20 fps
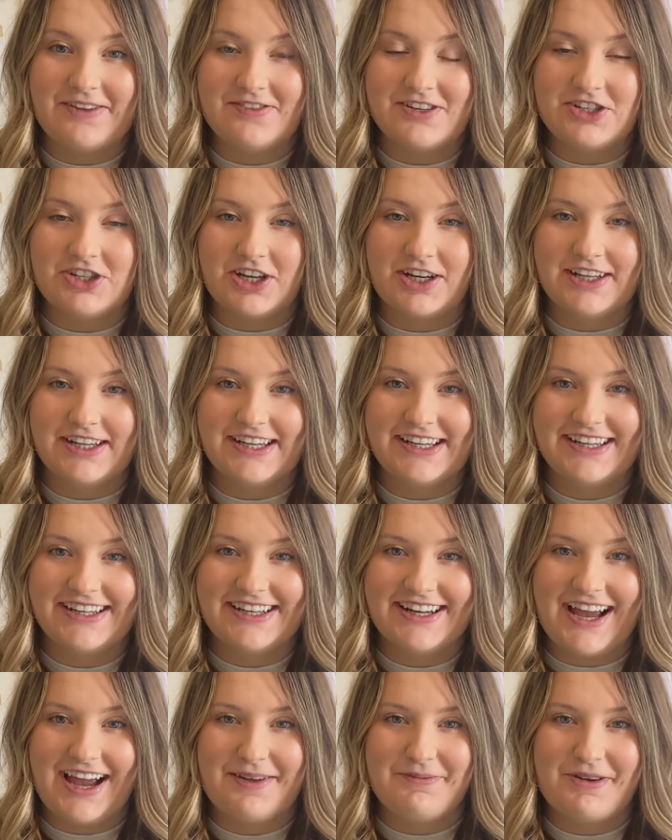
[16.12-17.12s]
is Cheyenne.
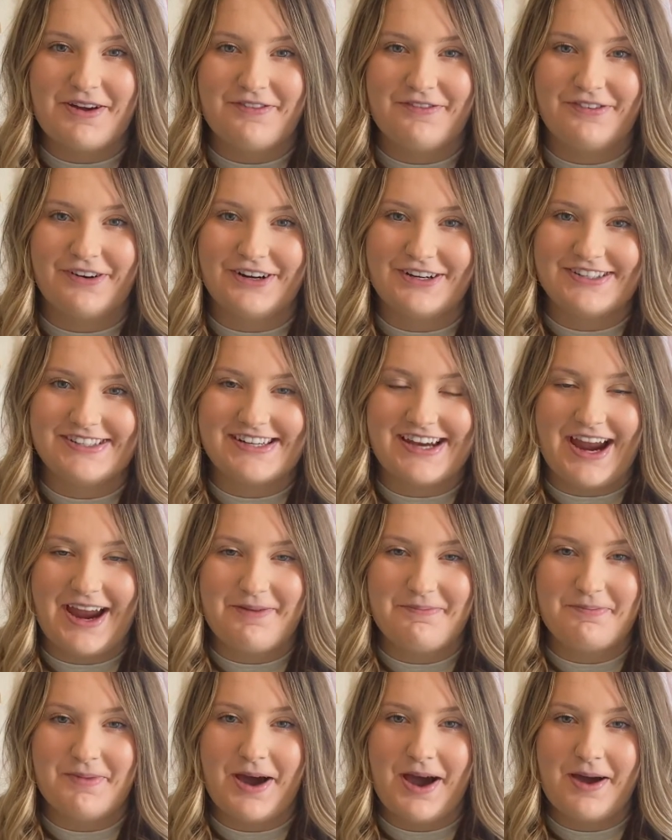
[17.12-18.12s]
I'm a
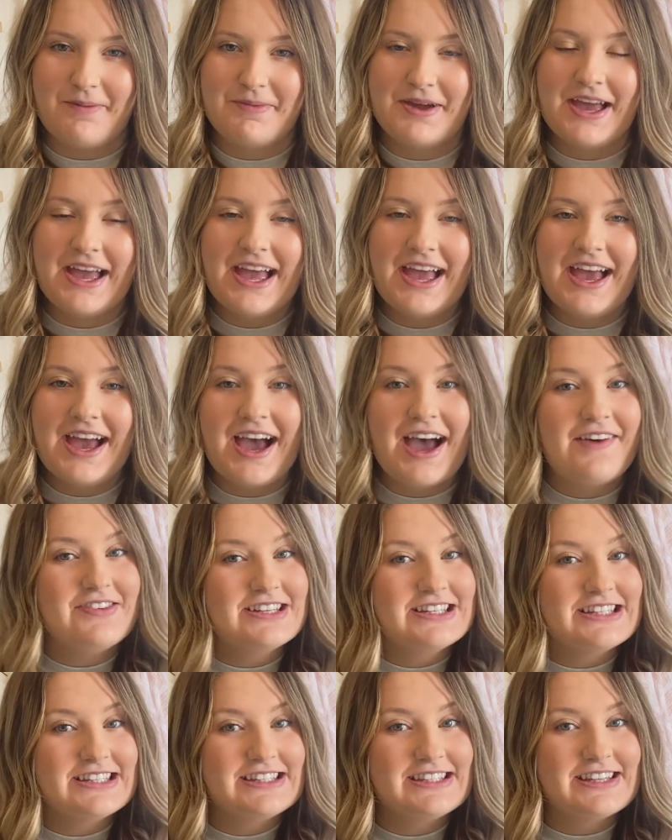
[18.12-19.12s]
first-time mom of a
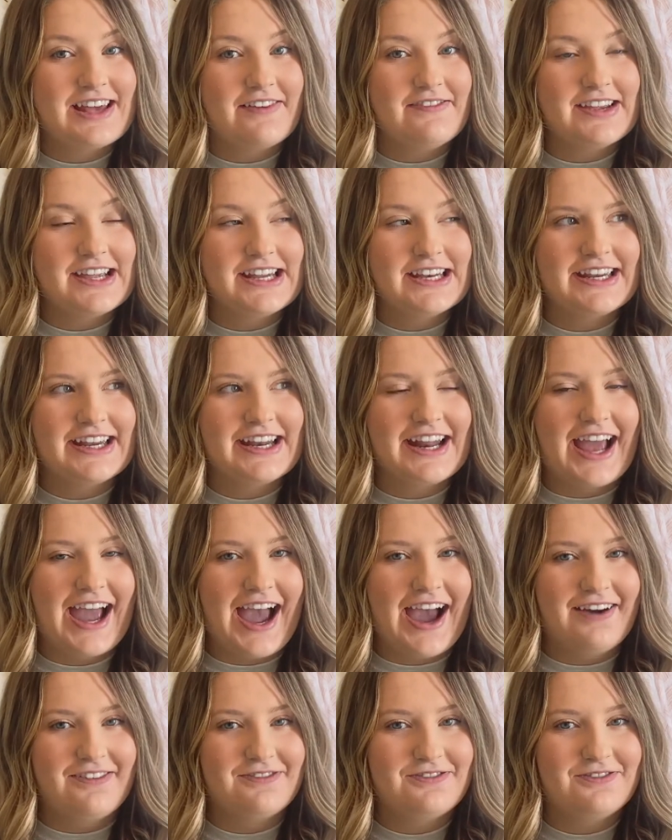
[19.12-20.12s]

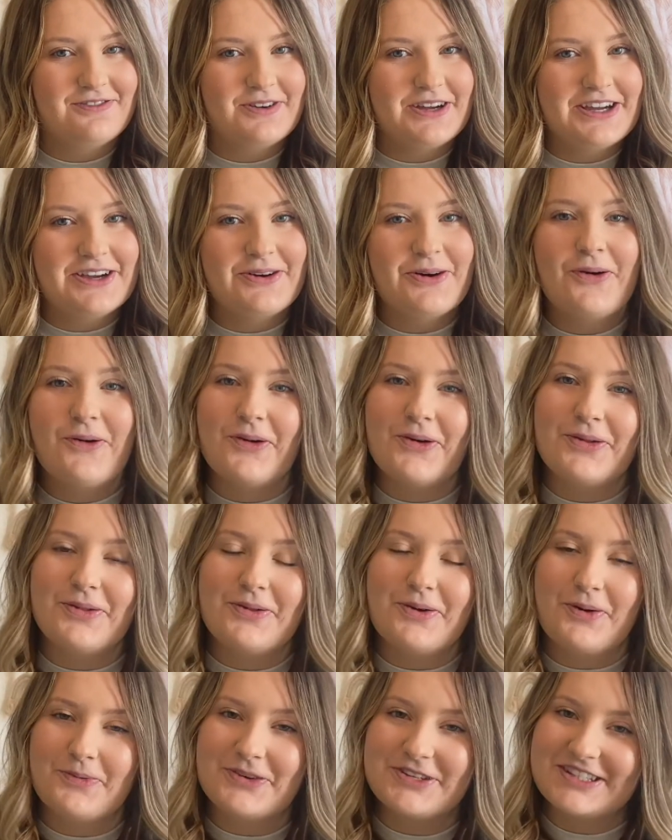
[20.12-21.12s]
7.5-week-old,
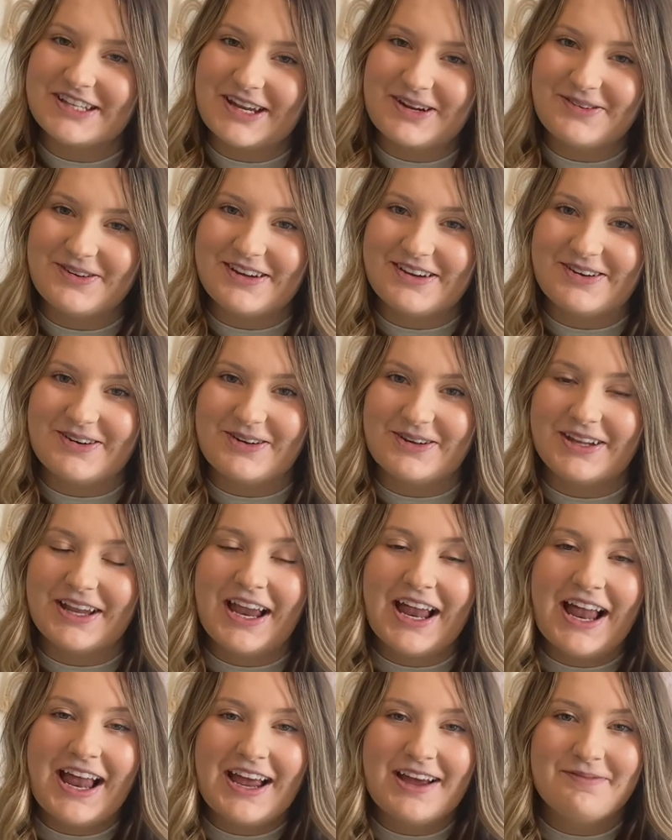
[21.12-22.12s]
almost 8-week-old
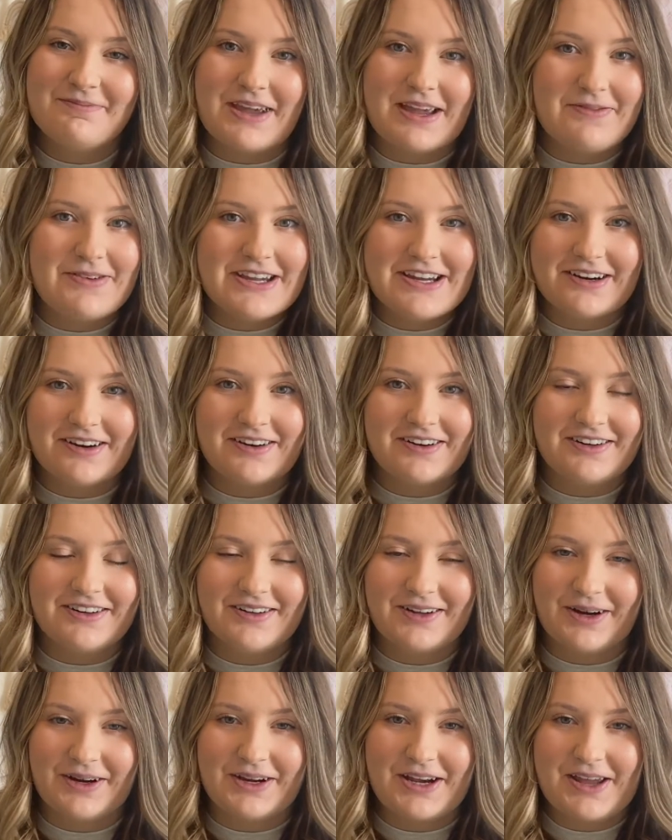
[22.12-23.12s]
baby girl.
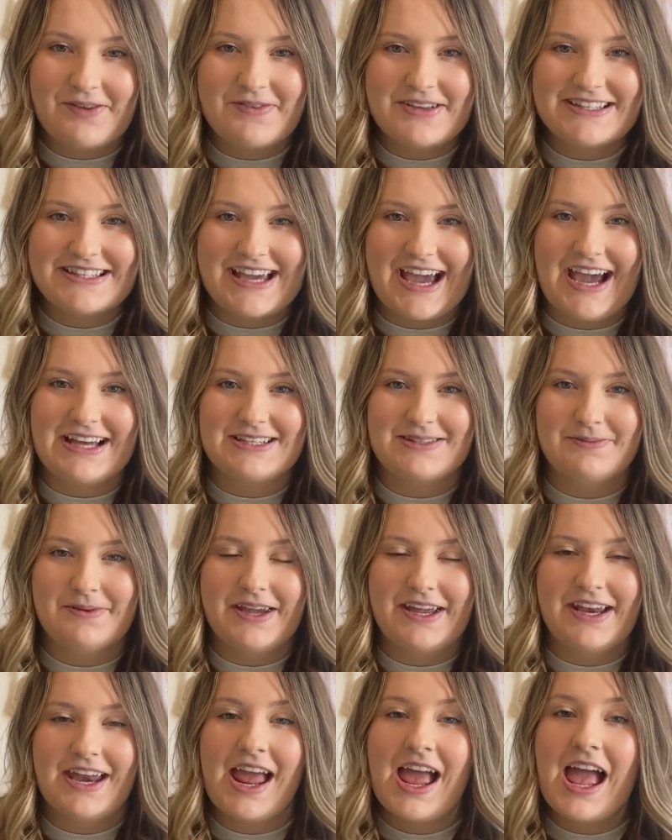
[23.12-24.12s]
Her name is
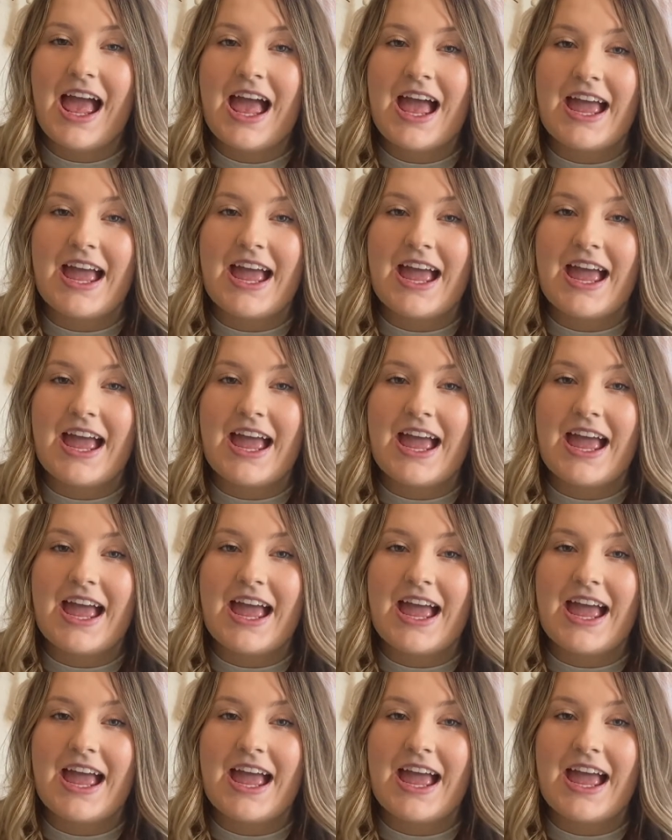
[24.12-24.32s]
Aspen.